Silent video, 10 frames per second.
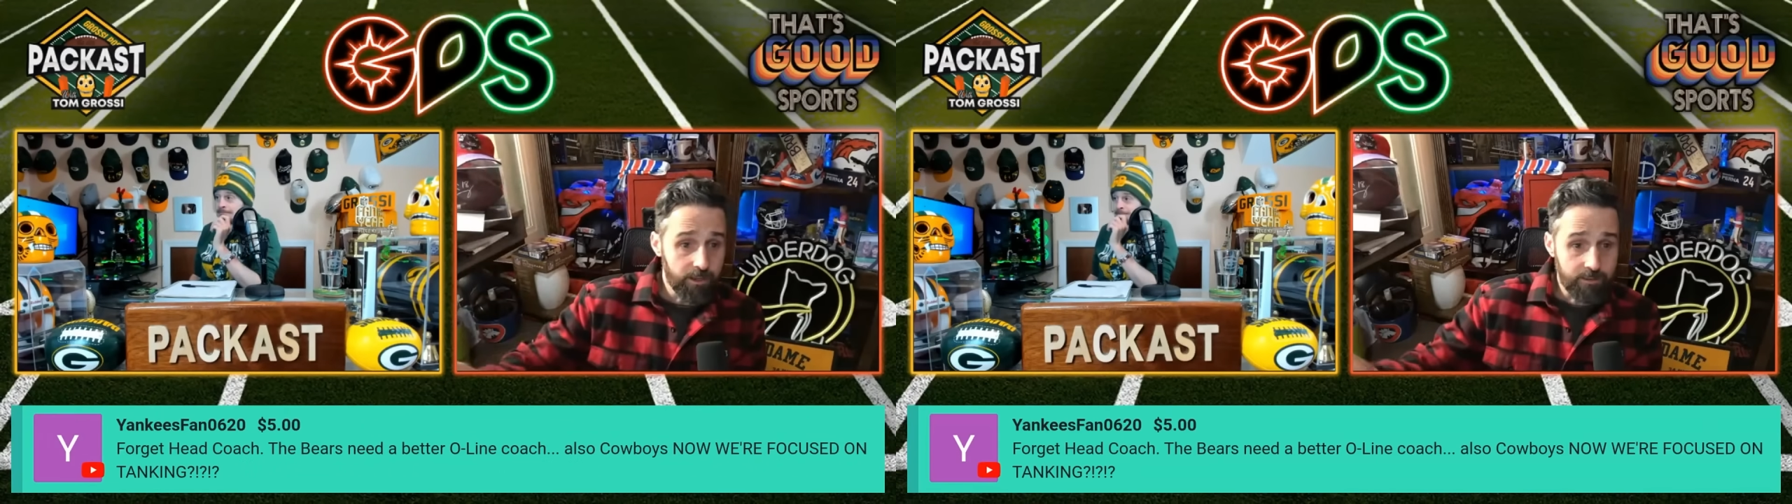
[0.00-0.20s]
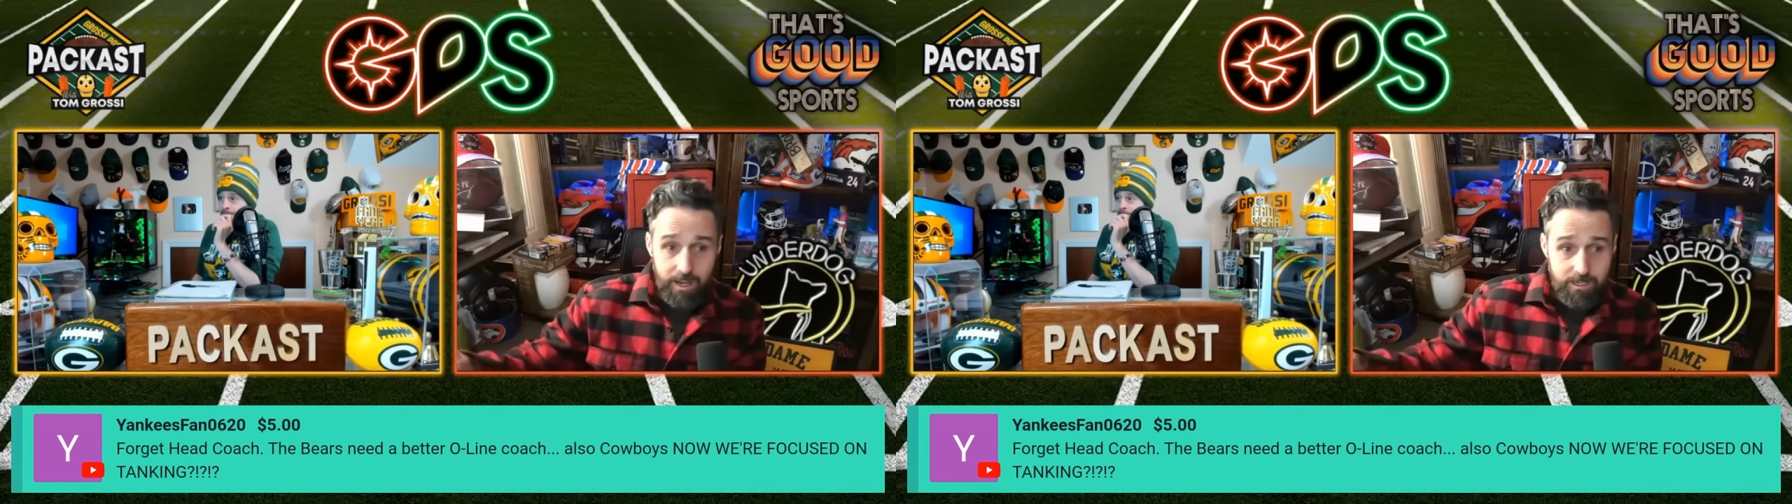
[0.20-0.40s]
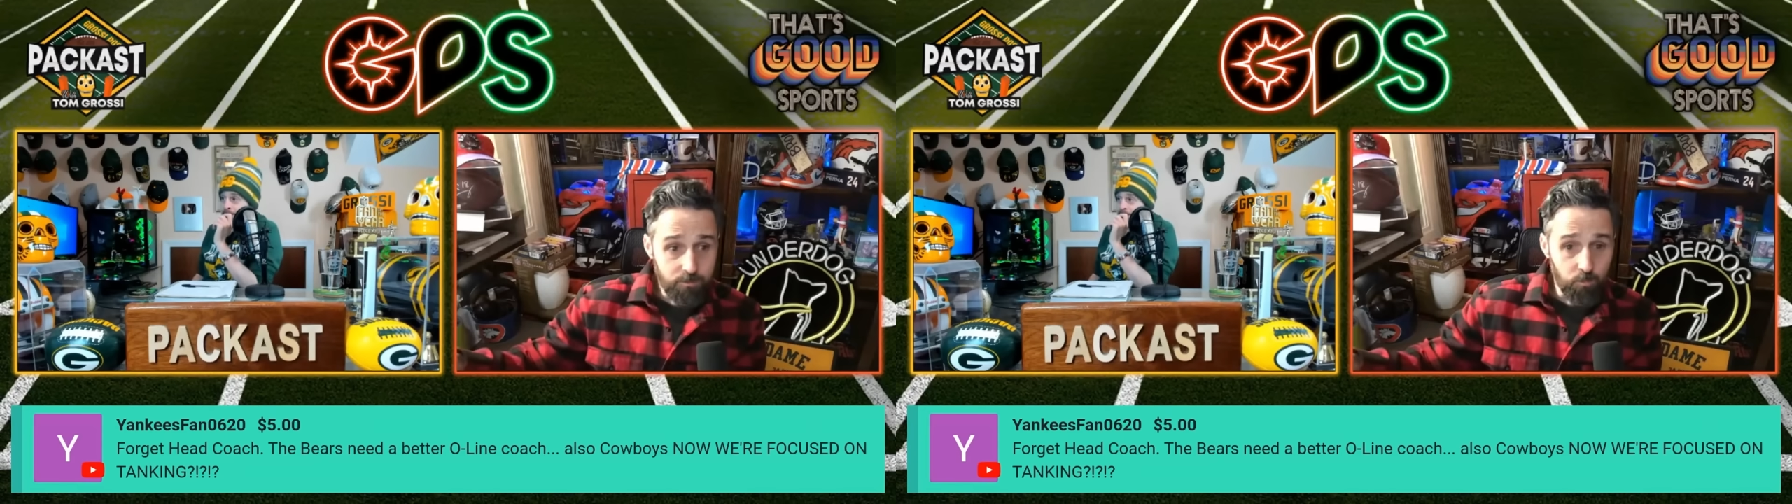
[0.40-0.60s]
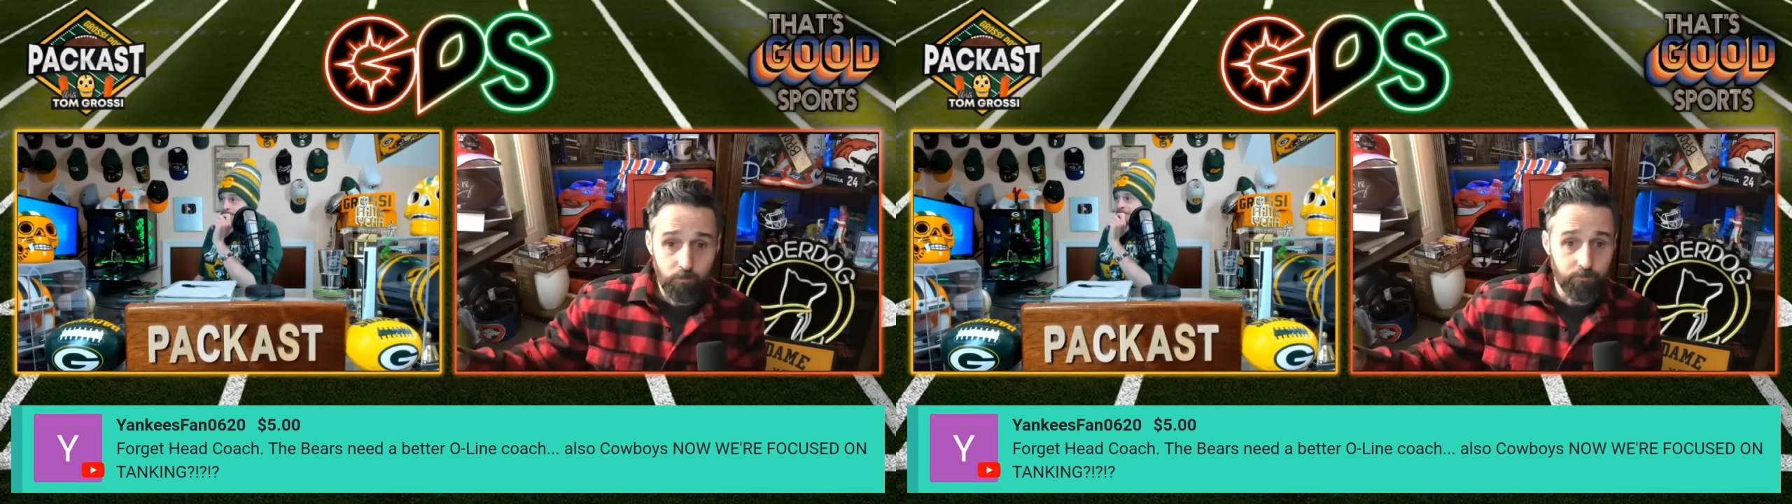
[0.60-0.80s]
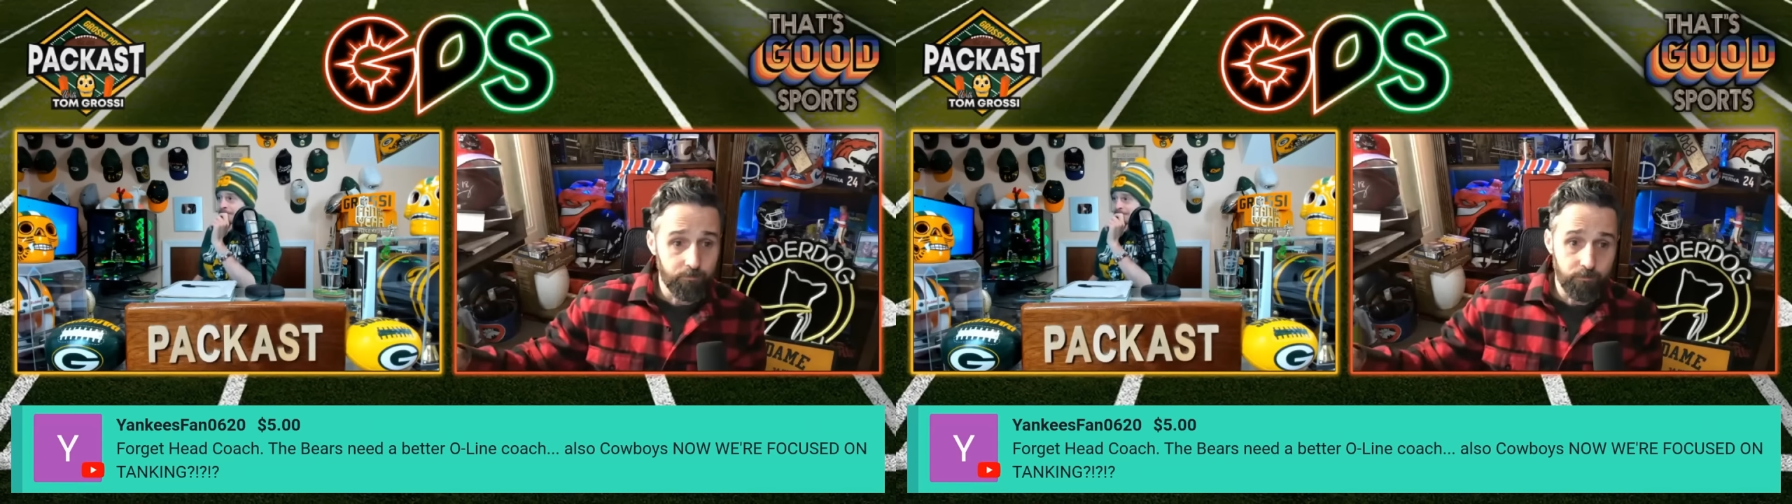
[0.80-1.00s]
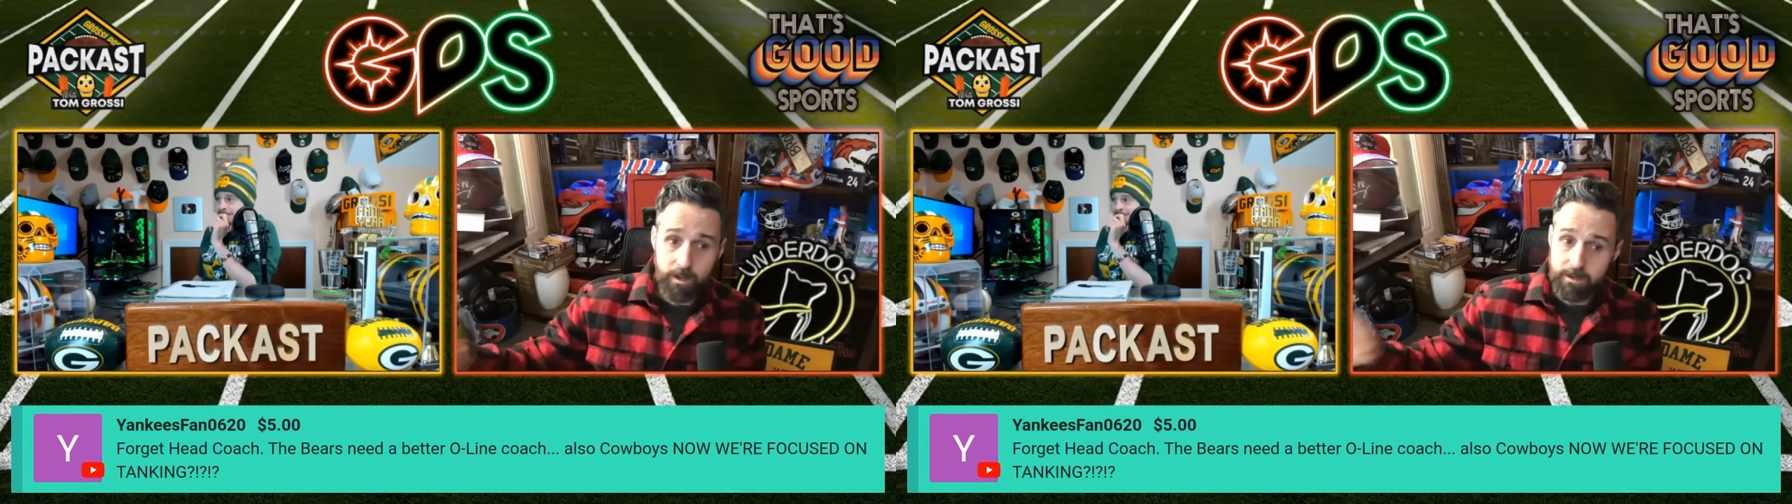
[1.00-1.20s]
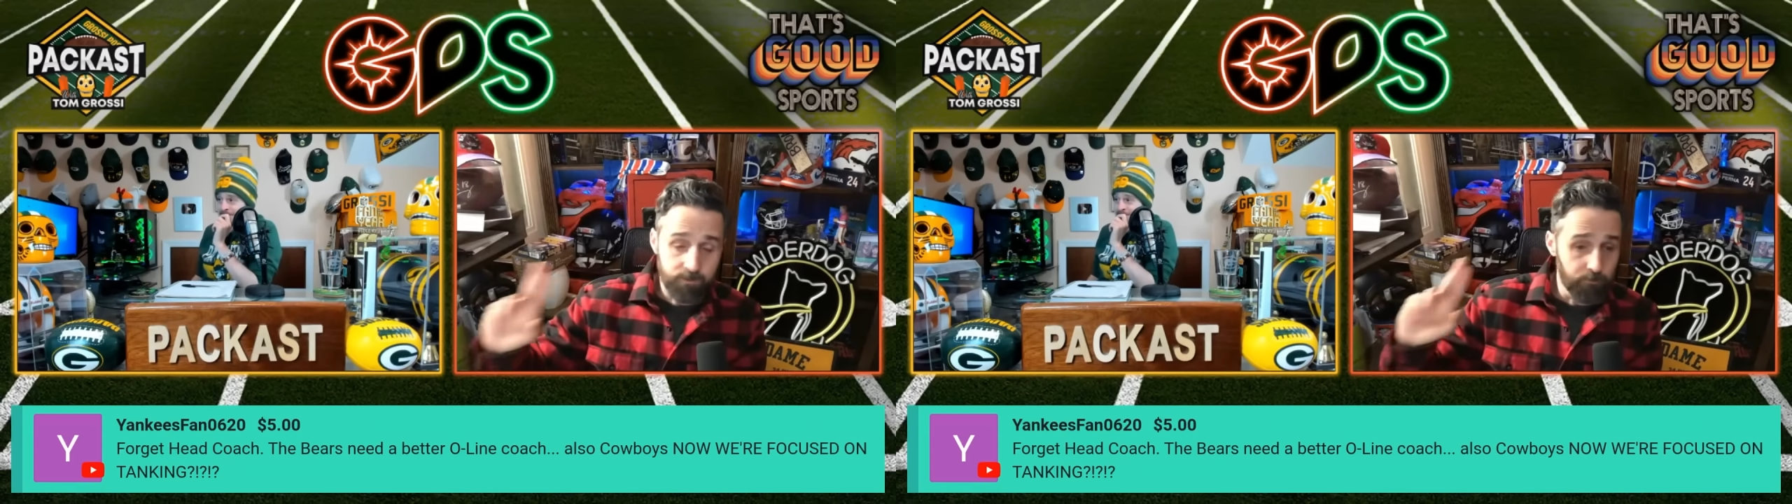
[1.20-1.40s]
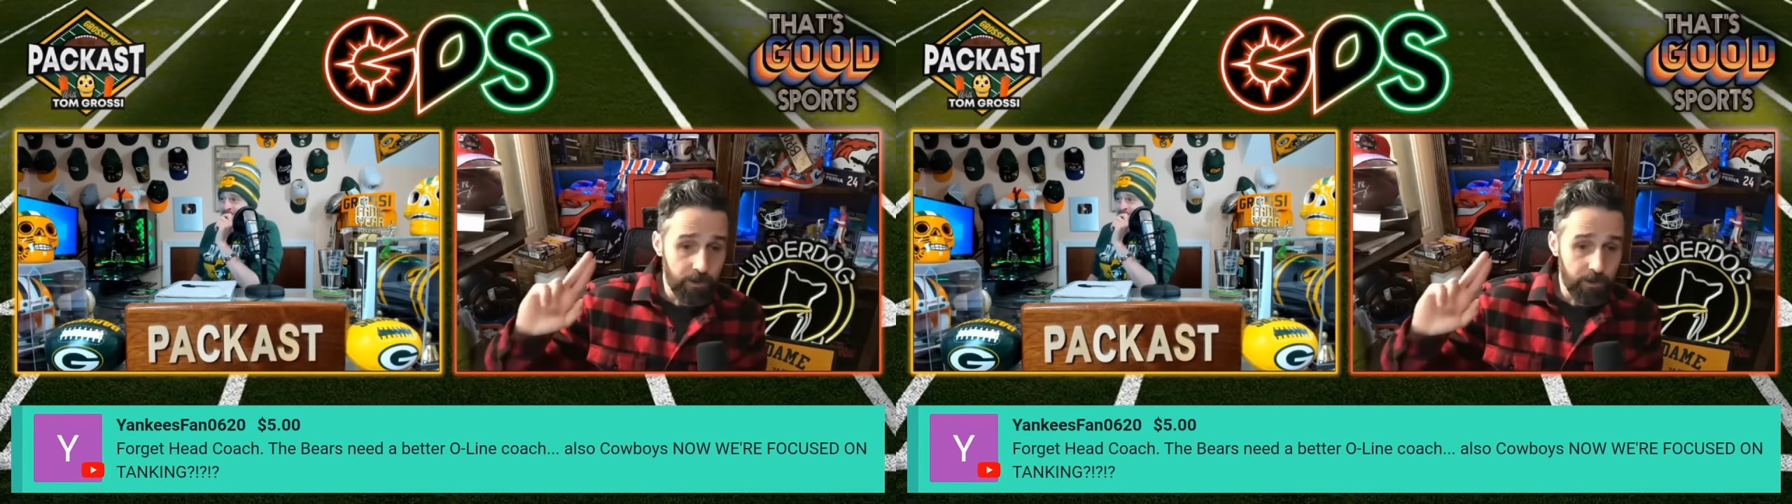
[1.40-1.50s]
Like that's like